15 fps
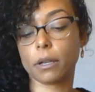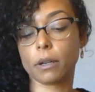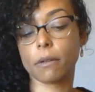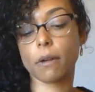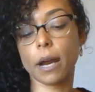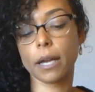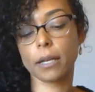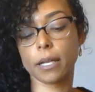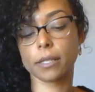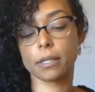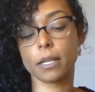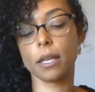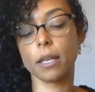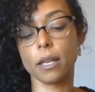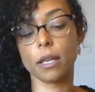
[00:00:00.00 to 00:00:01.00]
Right? Because
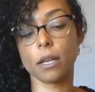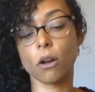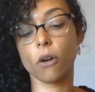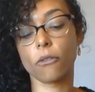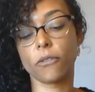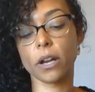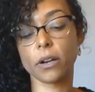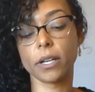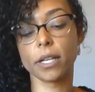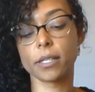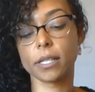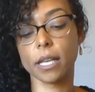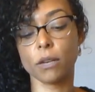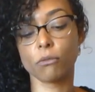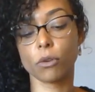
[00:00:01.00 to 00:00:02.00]
in all
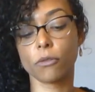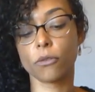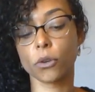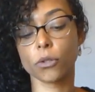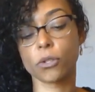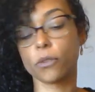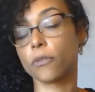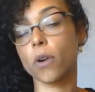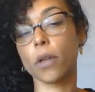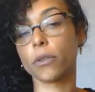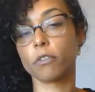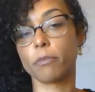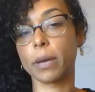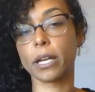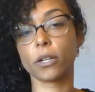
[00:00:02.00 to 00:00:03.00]
fairness, in reverse, the Father
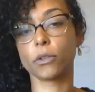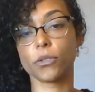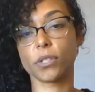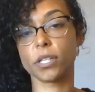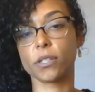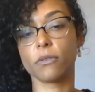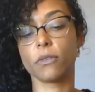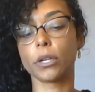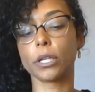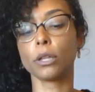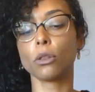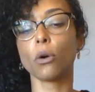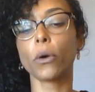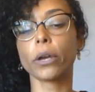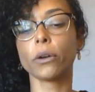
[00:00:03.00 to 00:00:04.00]
of Pentacles isn't very
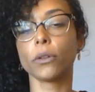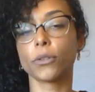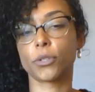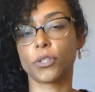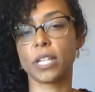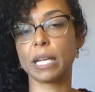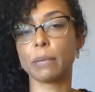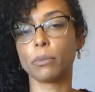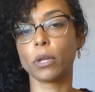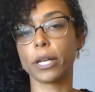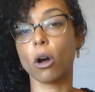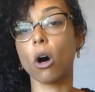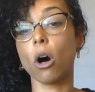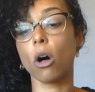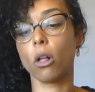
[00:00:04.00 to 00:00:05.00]
loyal or stable at
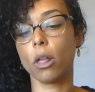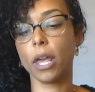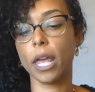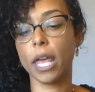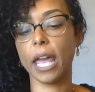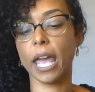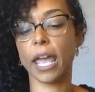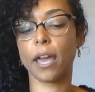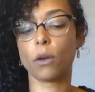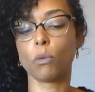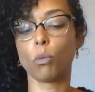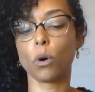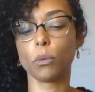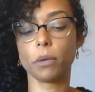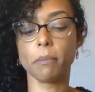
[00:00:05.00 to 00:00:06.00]
all. And
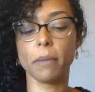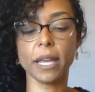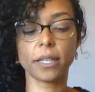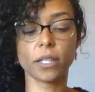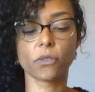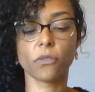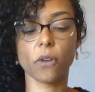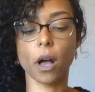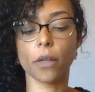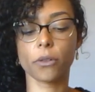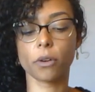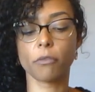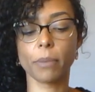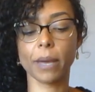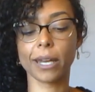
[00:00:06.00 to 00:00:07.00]
what would make this Father
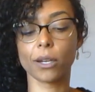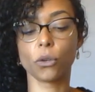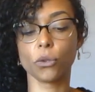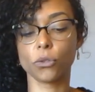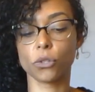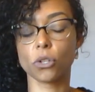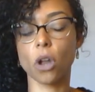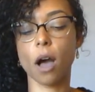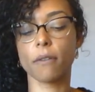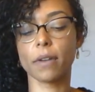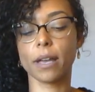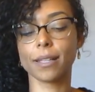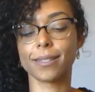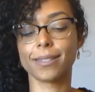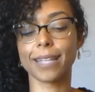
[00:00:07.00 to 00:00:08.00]
of Pentacles not
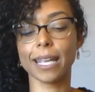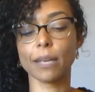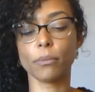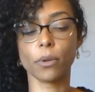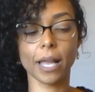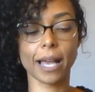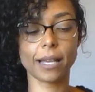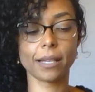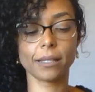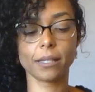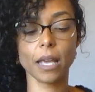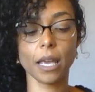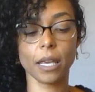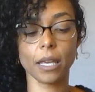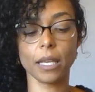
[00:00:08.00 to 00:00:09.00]
as stable as
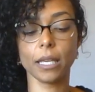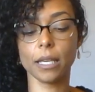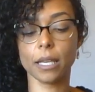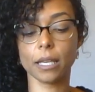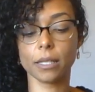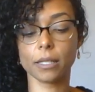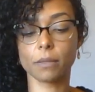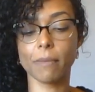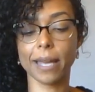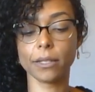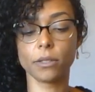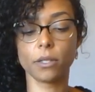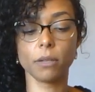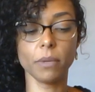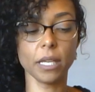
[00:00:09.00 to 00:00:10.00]
he is
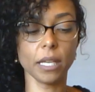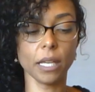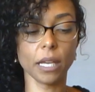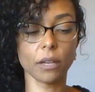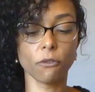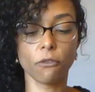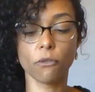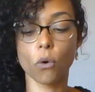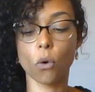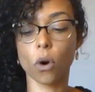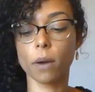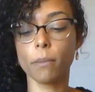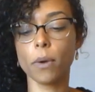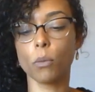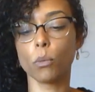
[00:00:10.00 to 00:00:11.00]
meant to be in
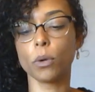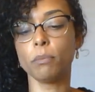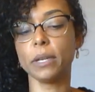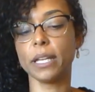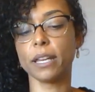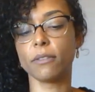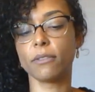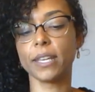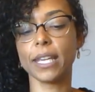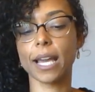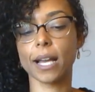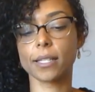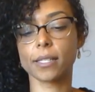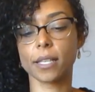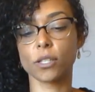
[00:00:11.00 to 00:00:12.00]
form would be if he
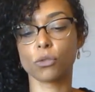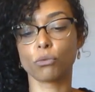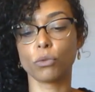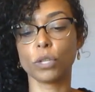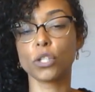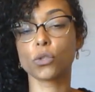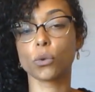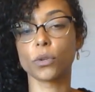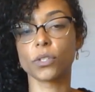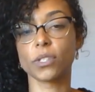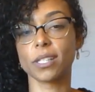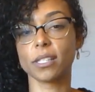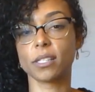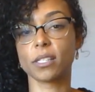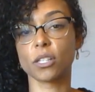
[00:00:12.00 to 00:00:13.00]
has his
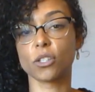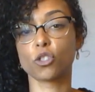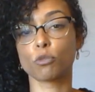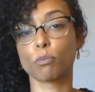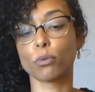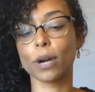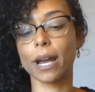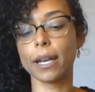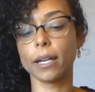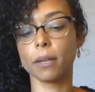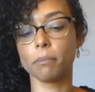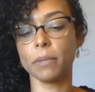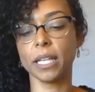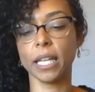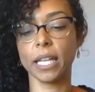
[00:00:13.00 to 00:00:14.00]
resources spread,
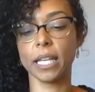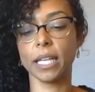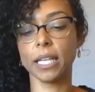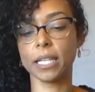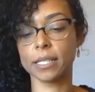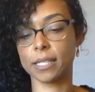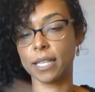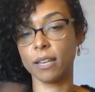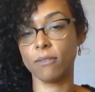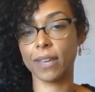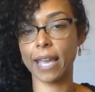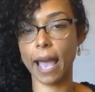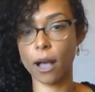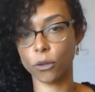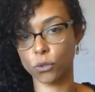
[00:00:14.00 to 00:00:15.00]
meaning he is
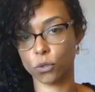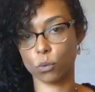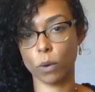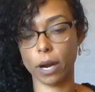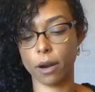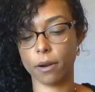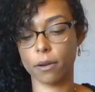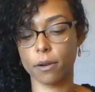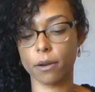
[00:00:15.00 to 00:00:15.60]
giving elsewhere,